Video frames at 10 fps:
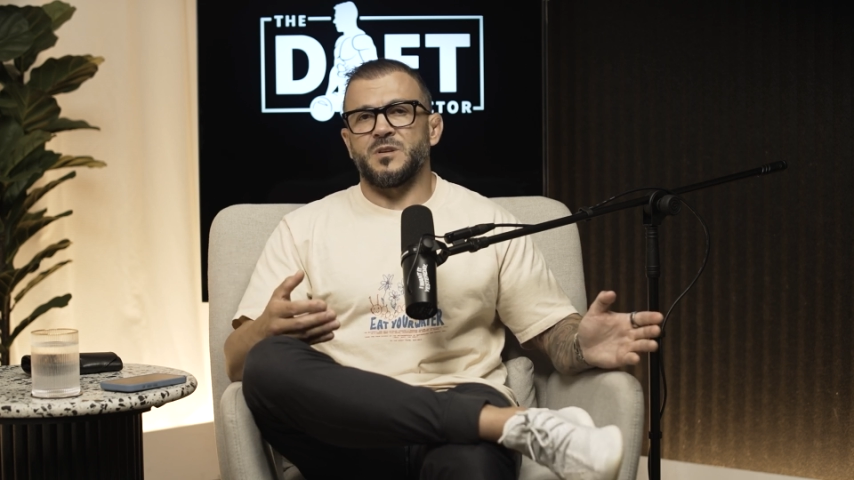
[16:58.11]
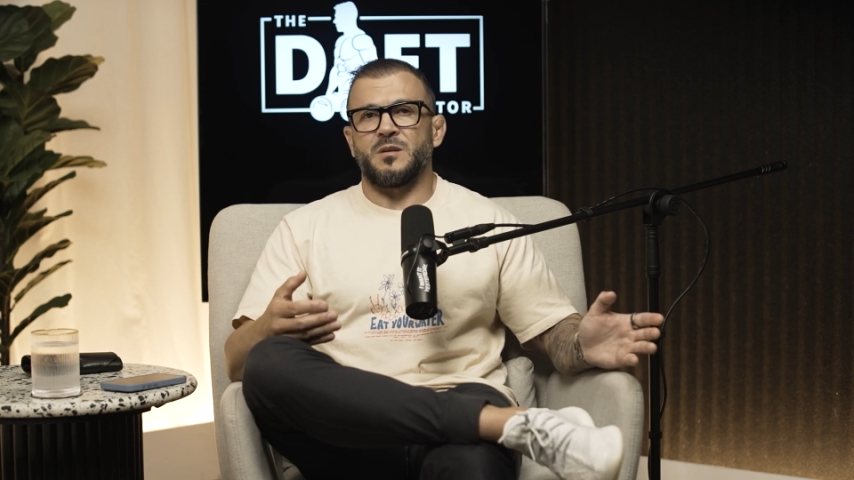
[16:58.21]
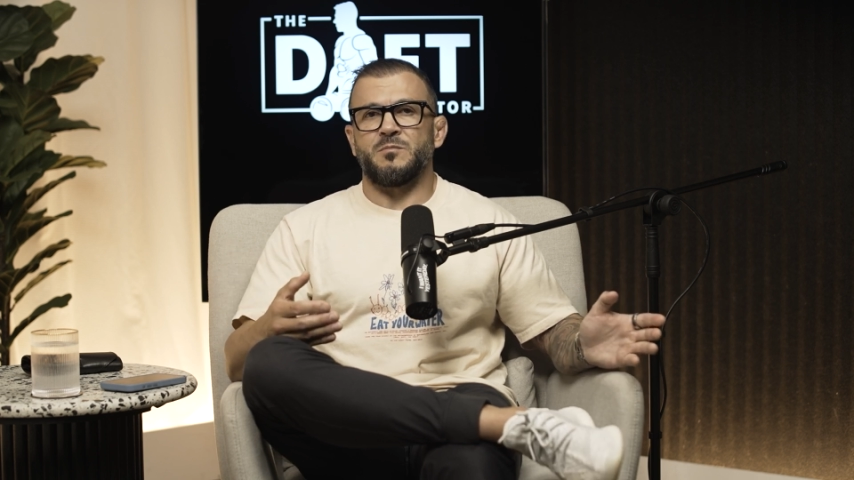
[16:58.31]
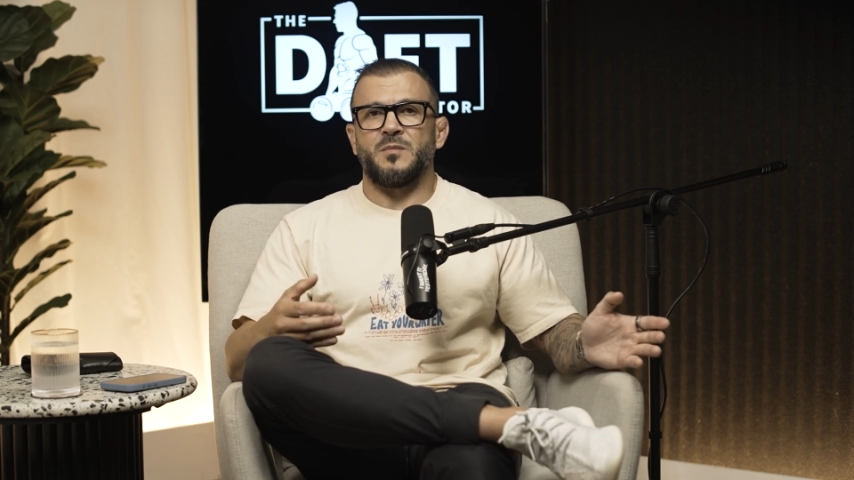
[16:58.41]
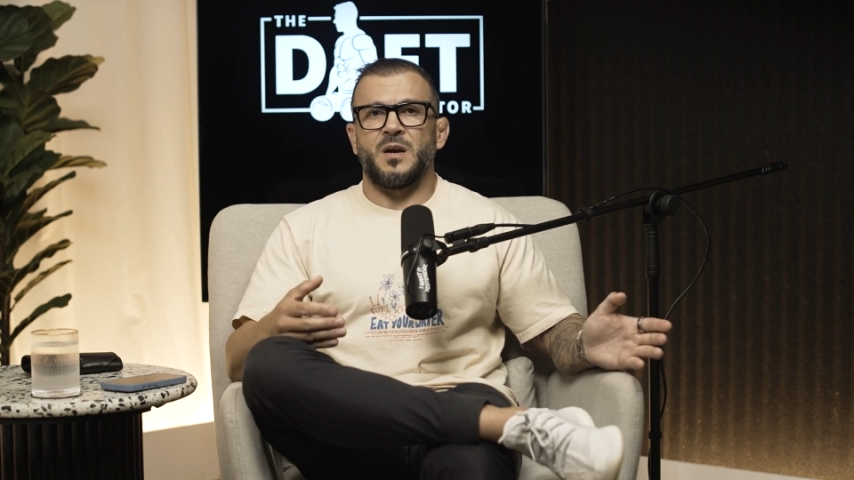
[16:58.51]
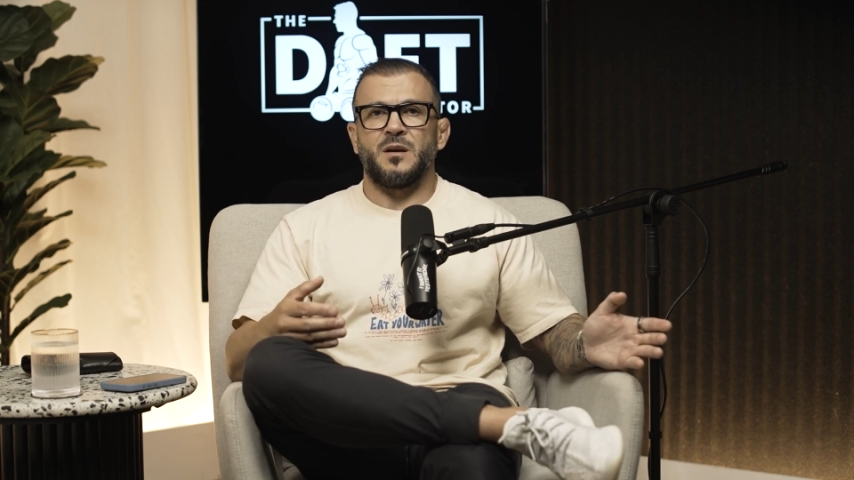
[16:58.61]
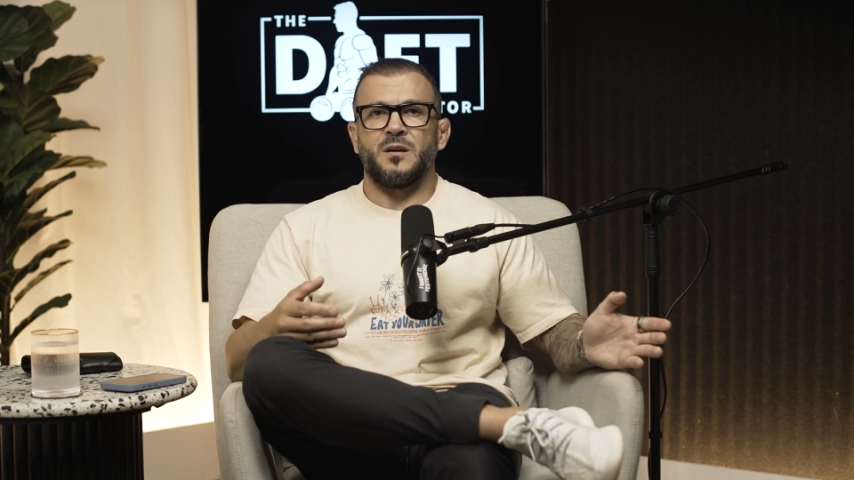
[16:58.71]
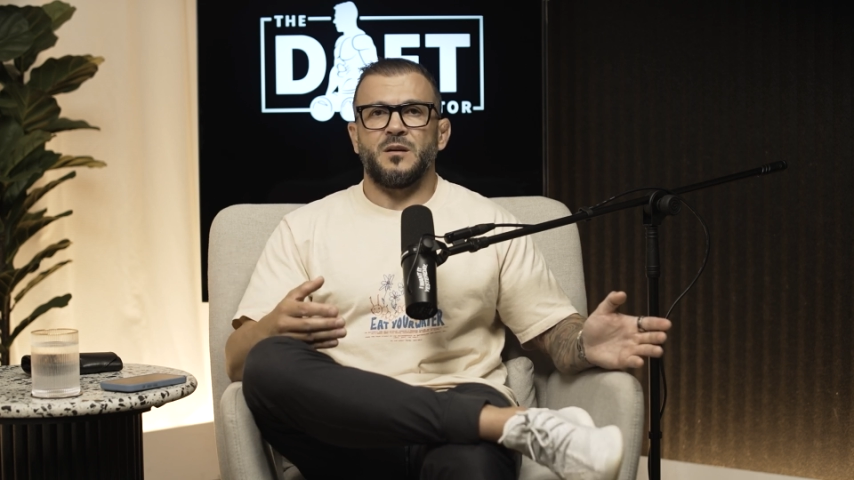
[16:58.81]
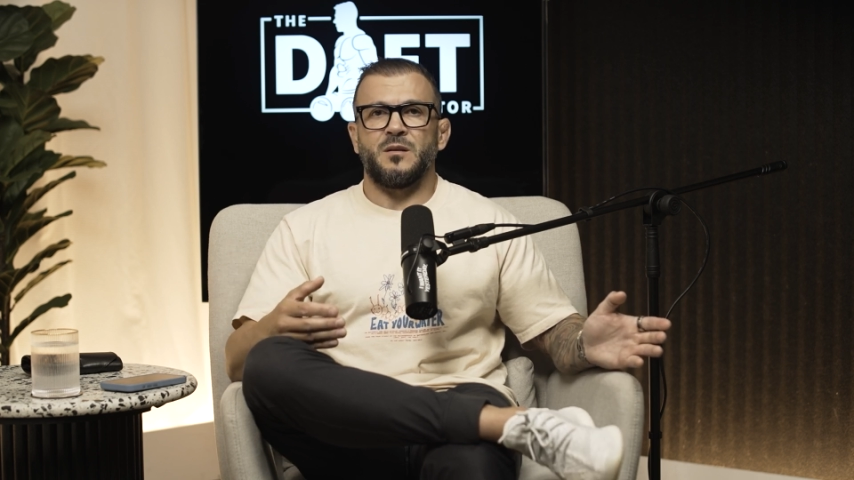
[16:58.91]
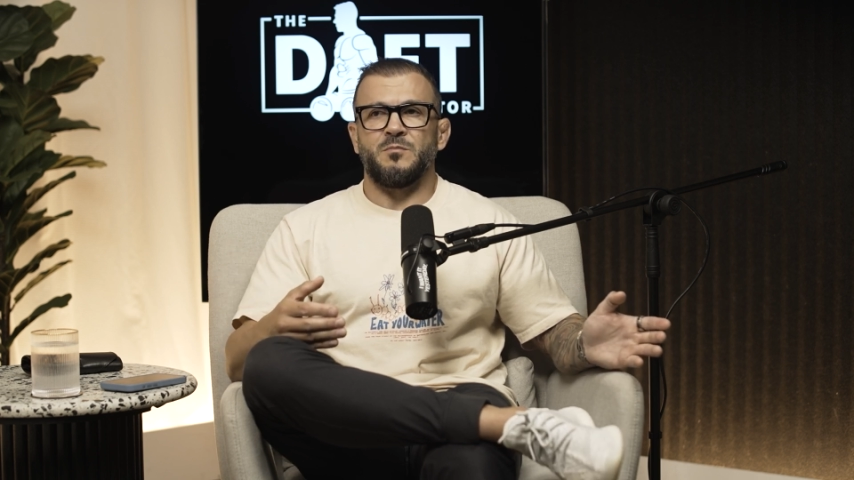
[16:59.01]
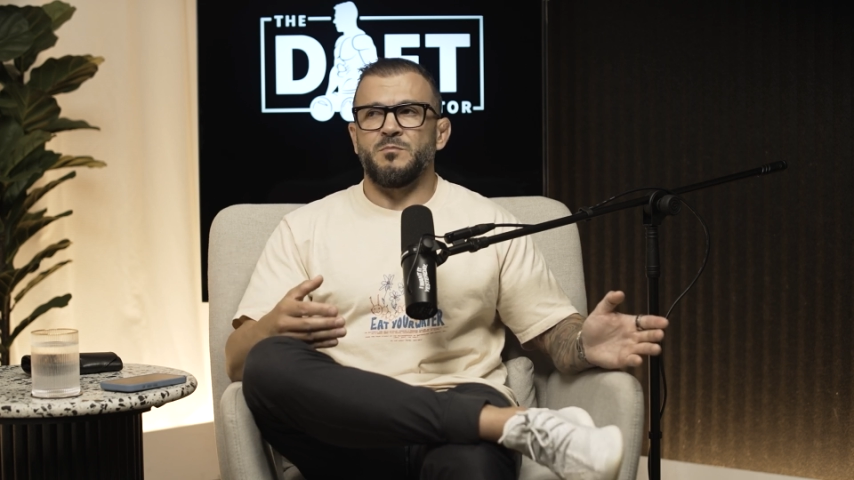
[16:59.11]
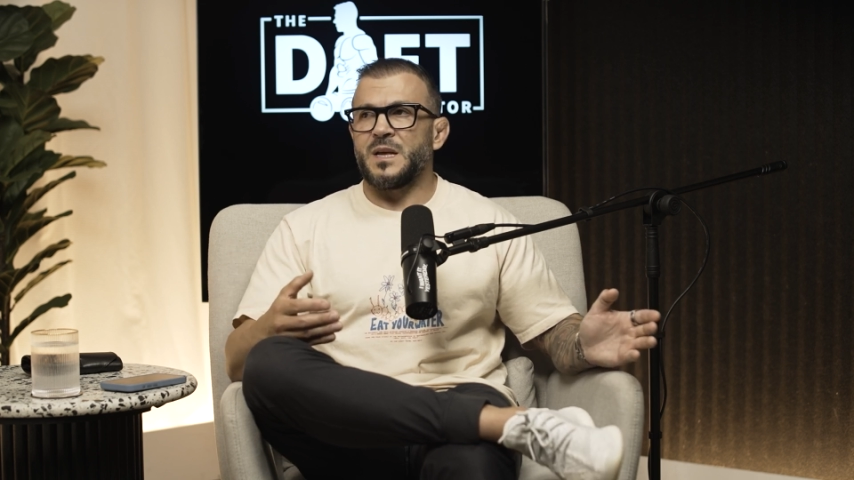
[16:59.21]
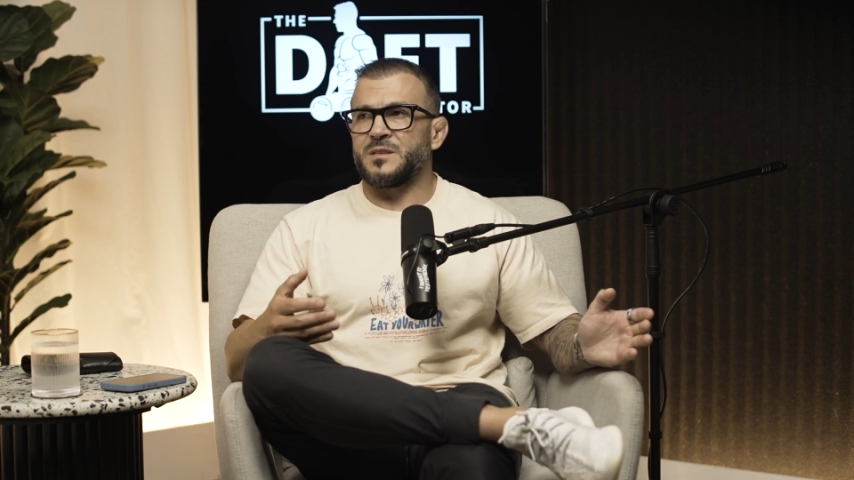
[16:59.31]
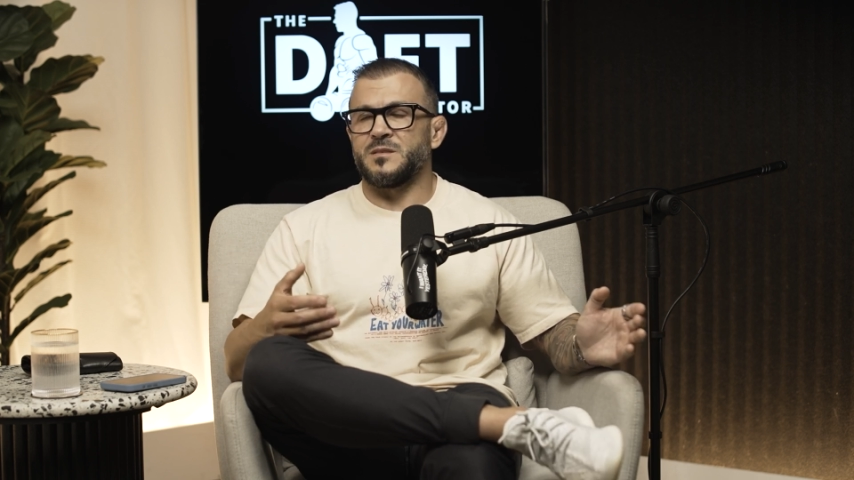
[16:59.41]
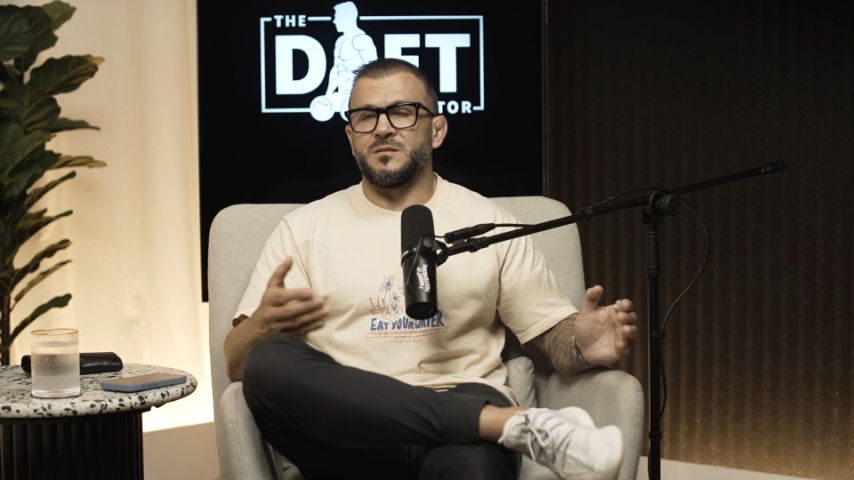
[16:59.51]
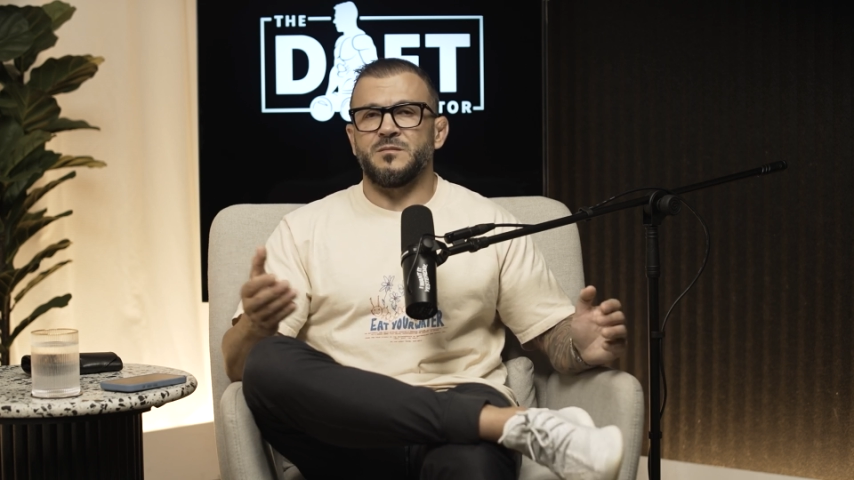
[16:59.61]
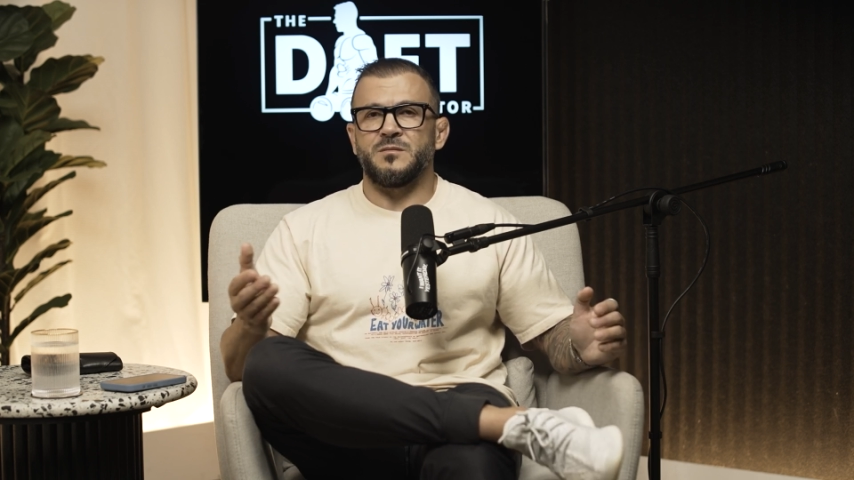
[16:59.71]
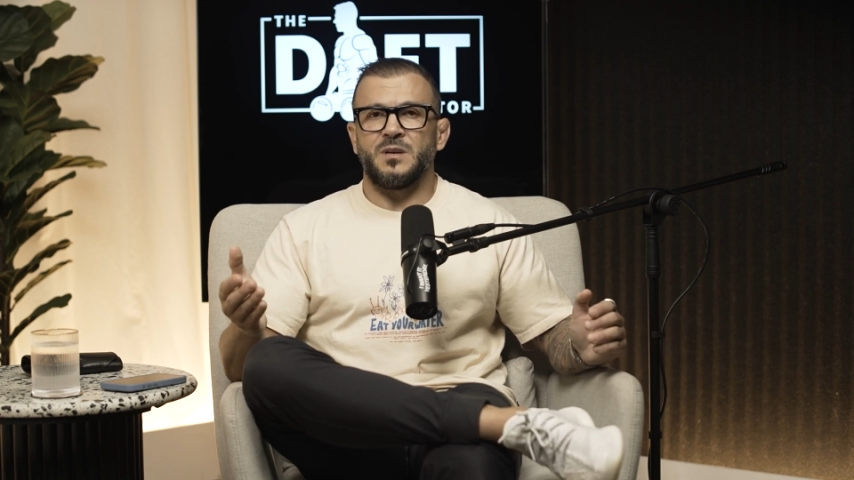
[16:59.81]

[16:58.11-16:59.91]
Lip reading: like maths and